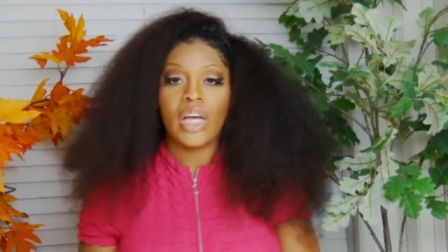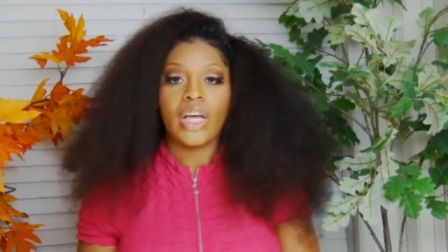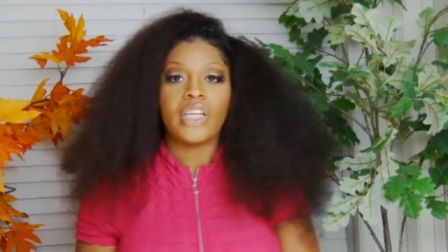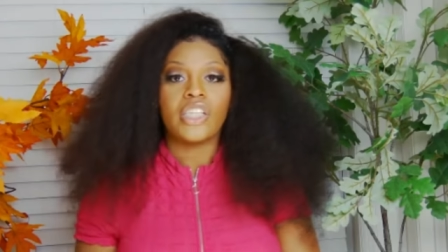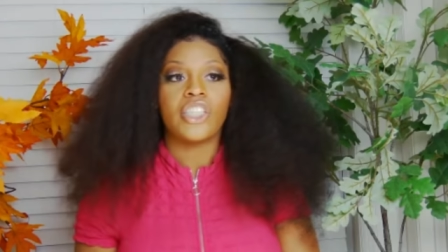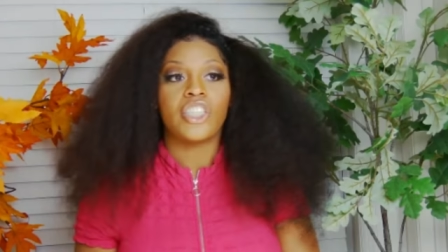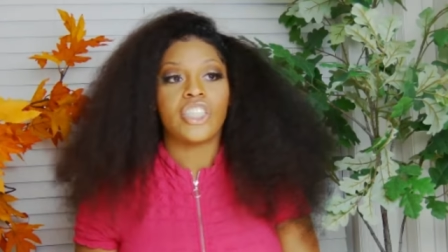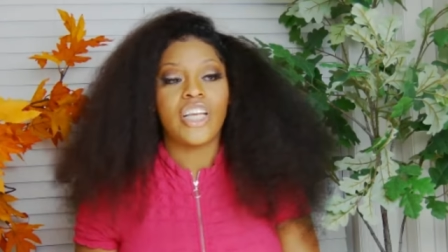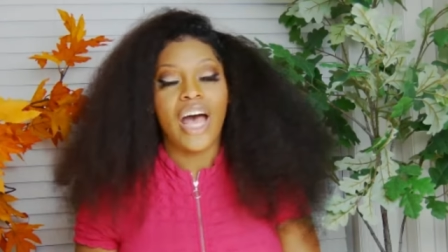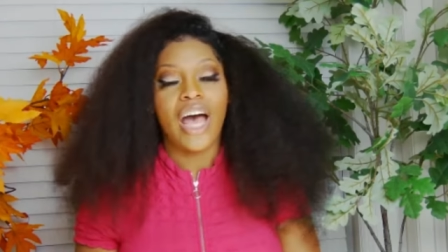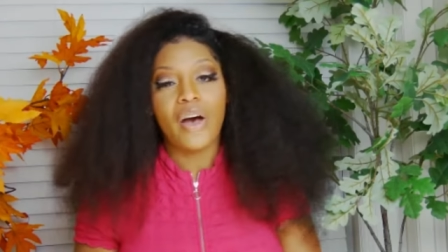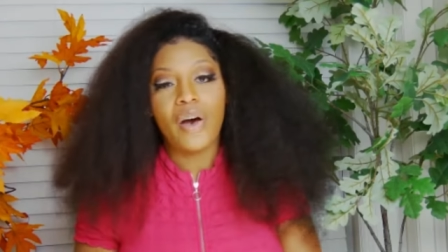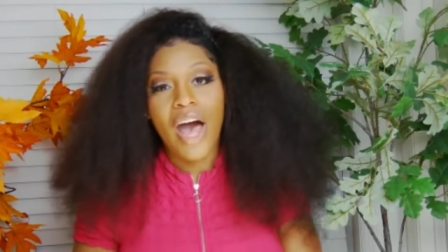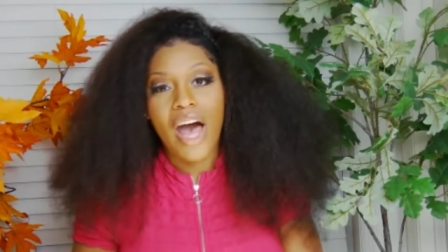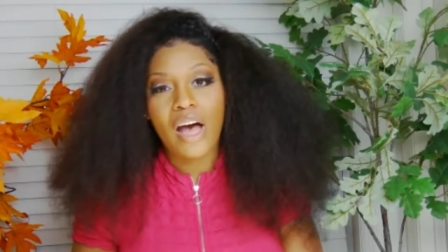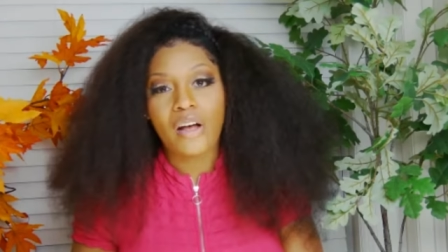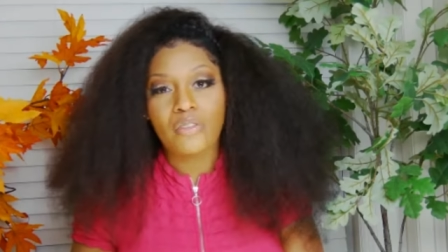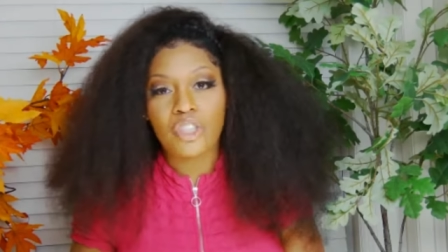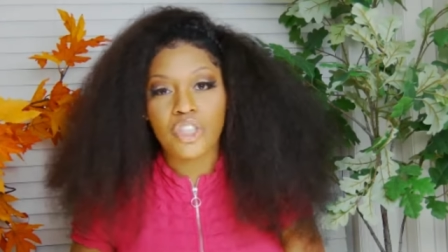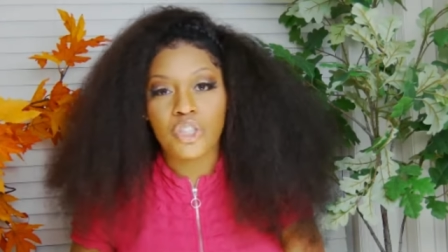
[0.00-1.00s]
Shout
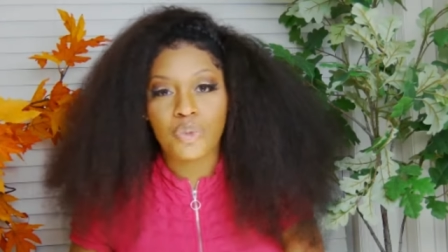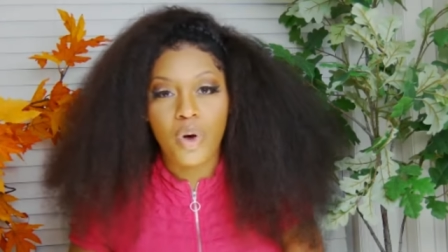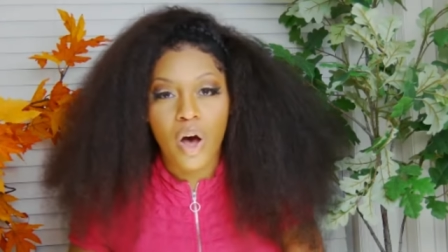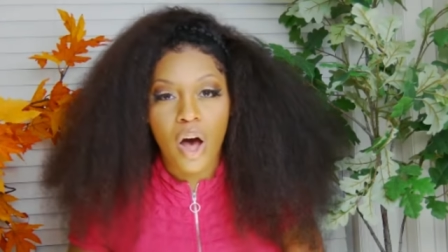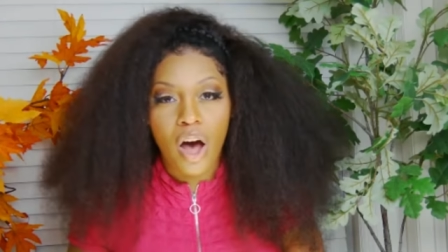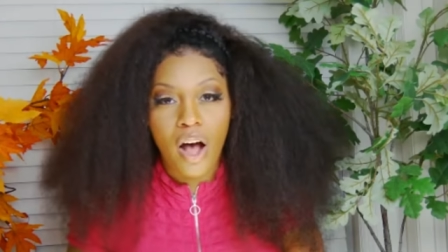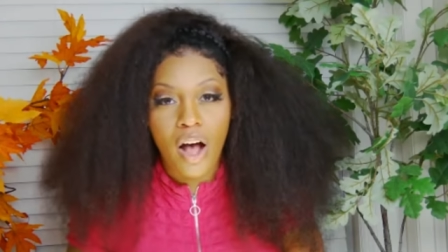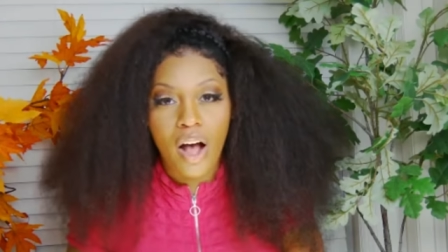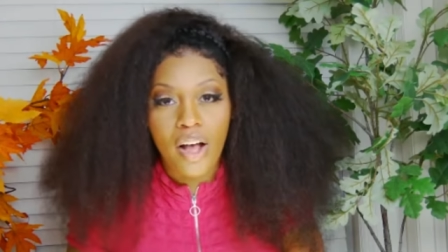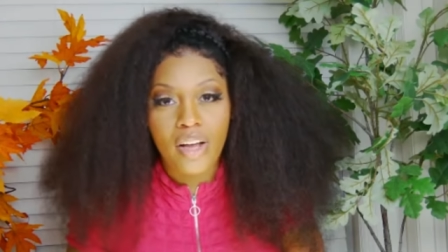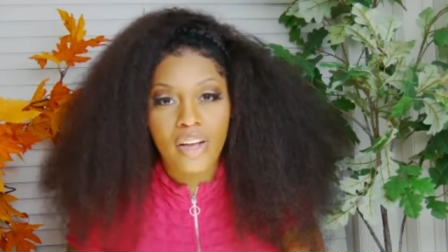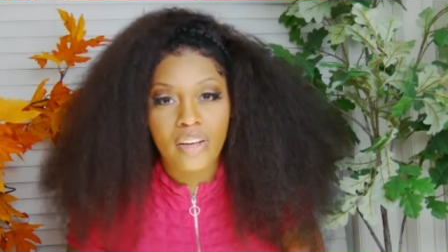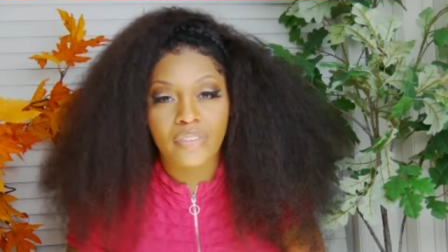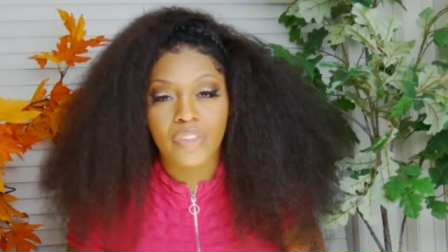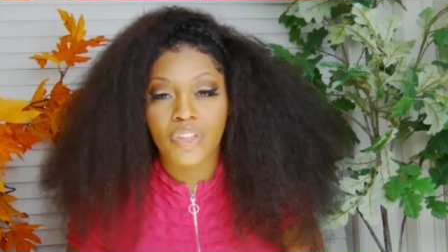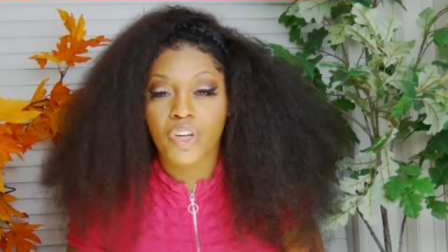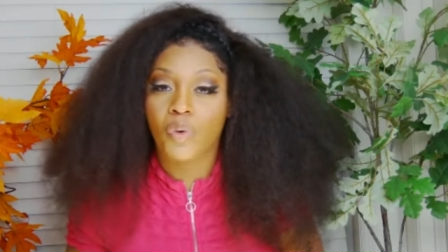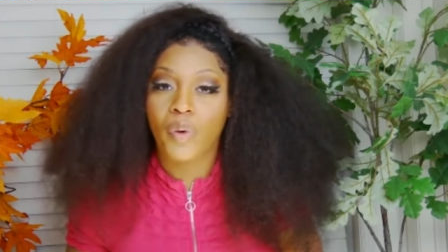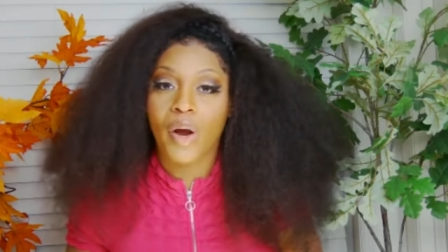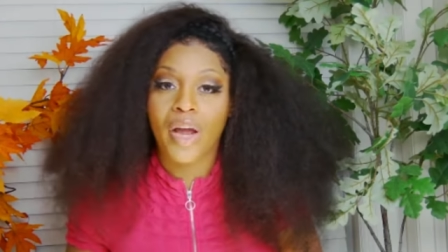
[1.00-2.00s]
out to all of
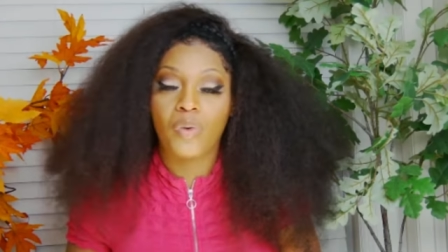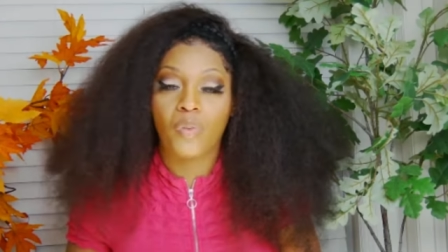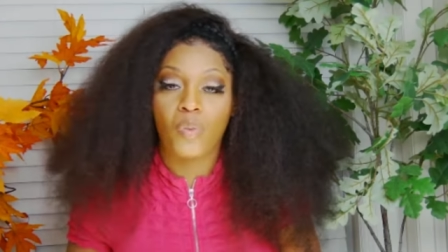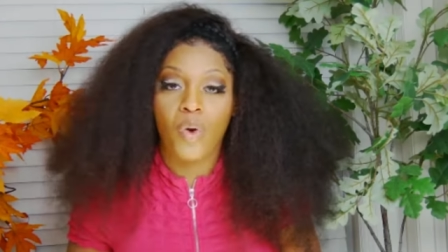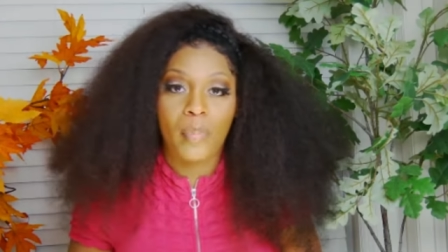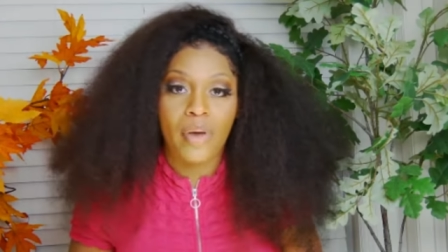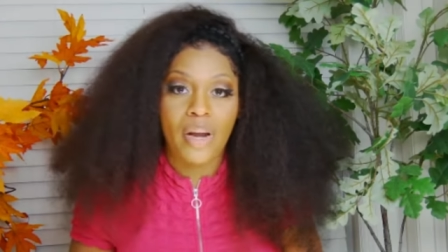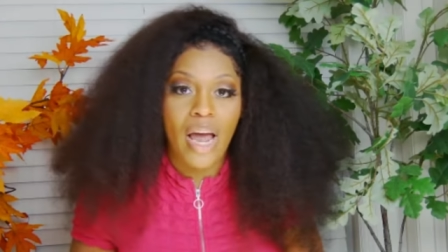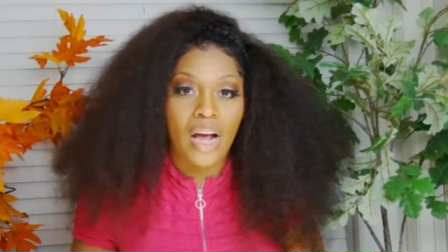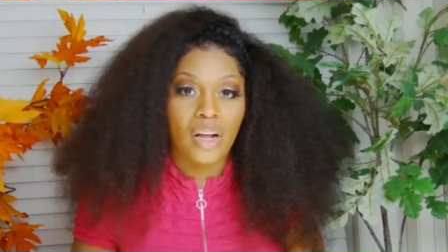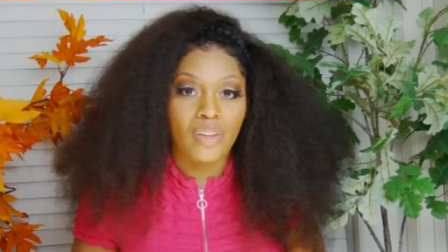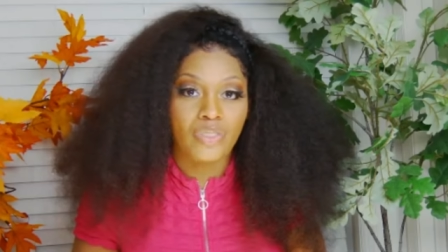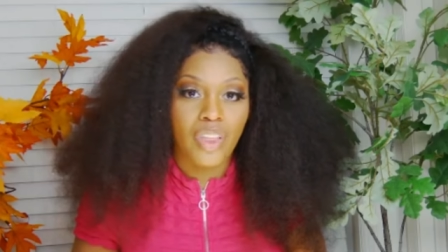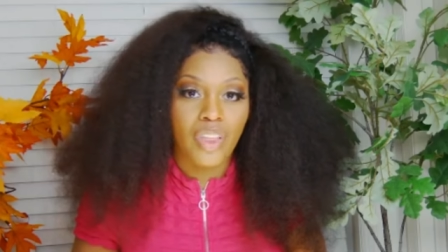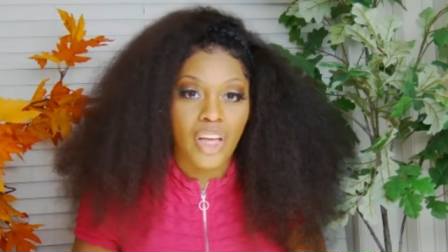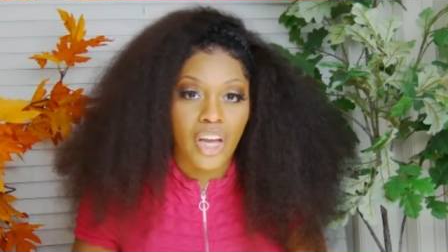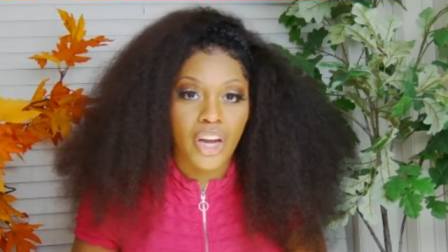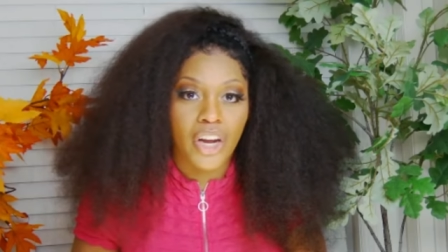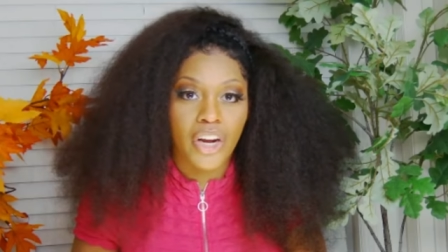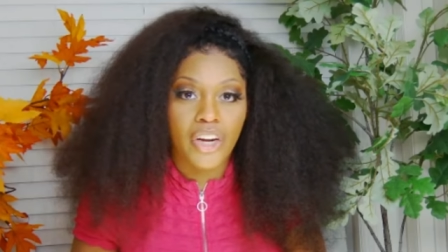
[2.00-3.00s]
the great women out
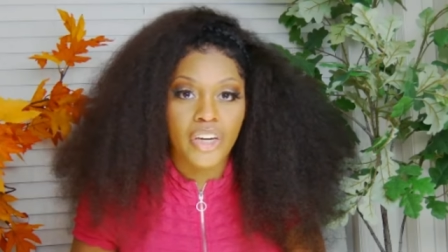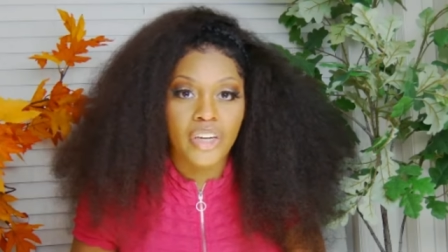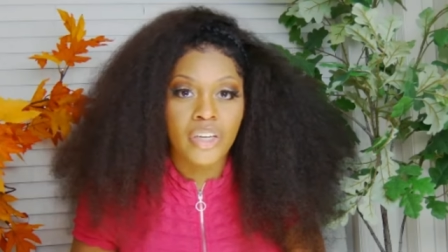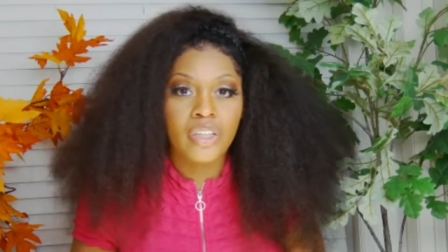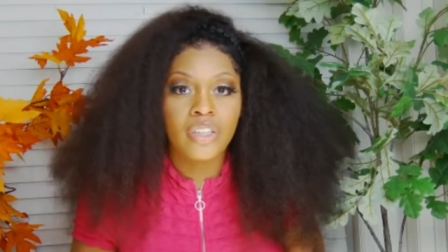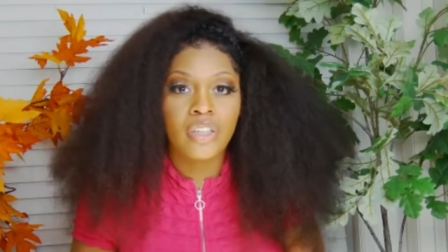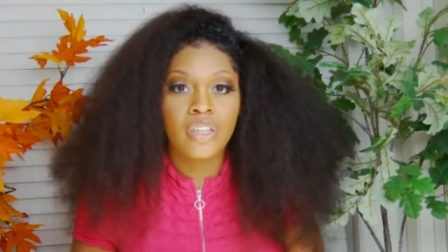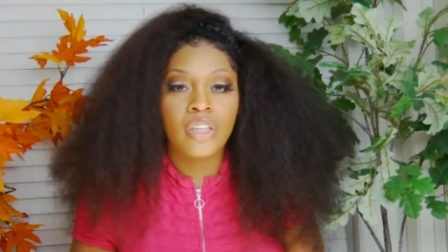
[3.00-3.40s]
there